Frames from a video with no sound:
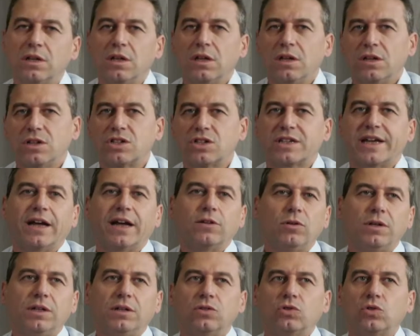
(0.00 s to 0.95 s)

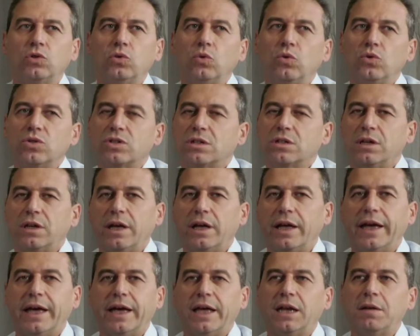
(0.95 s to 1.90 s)
scheduling tools,
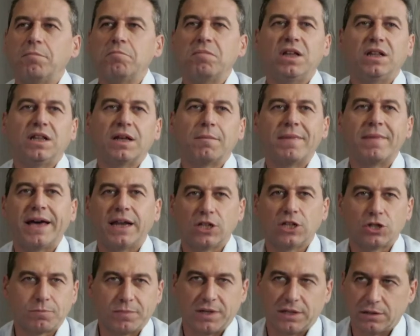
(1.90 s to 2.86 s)
and media
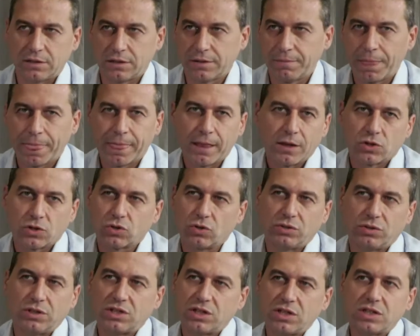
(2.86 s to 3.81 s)
management. So
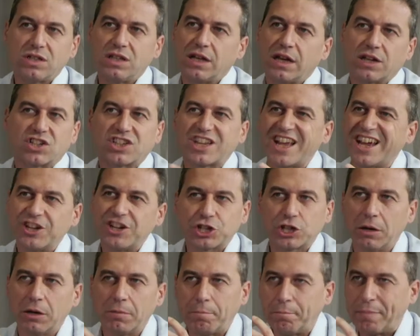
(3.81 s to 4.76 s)
this is the
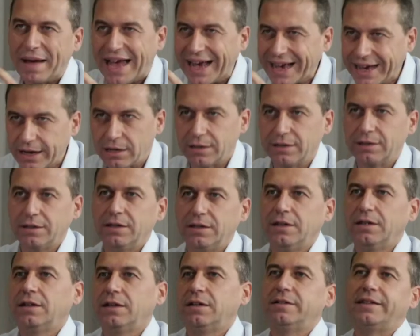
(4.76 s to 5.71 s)
essential pack
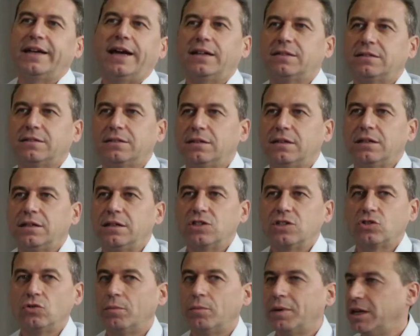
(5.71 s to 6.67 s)
that
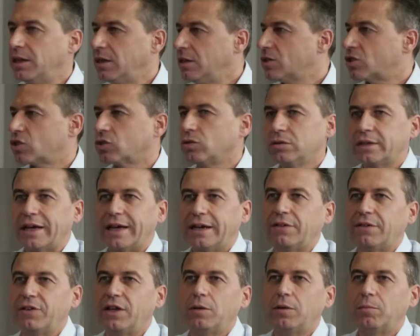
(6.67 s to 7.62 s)
is normally installed and
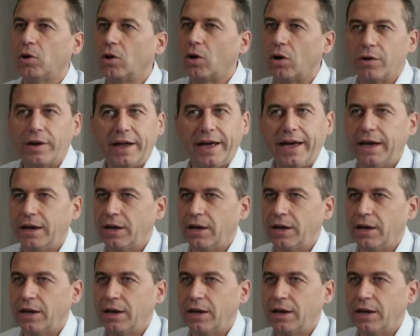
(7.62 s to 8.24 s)
available on any